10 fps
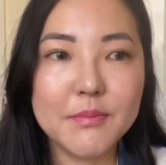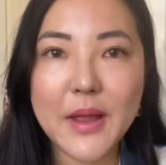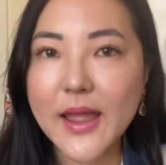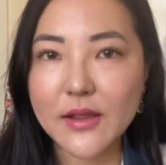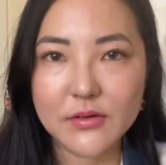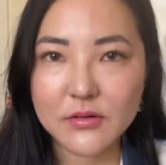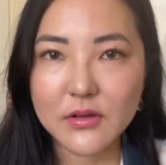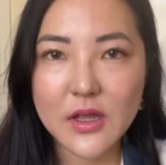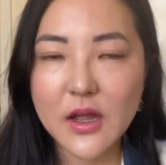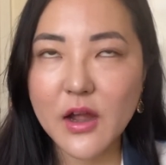pale.
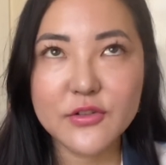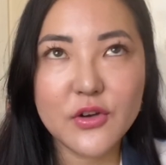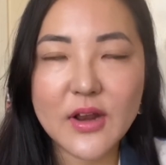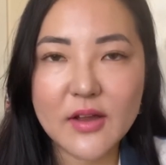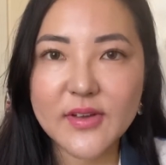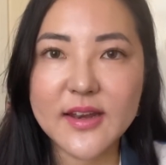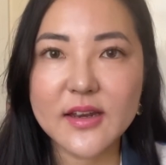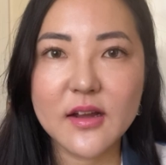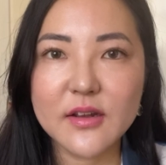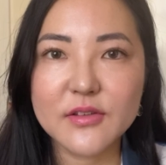I don't have any
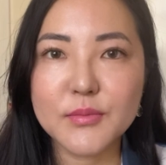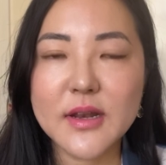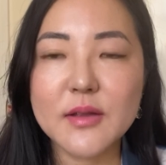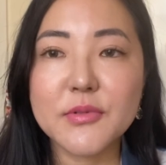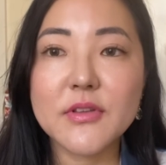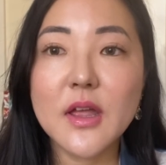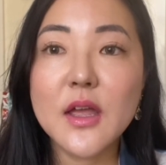color to my lips.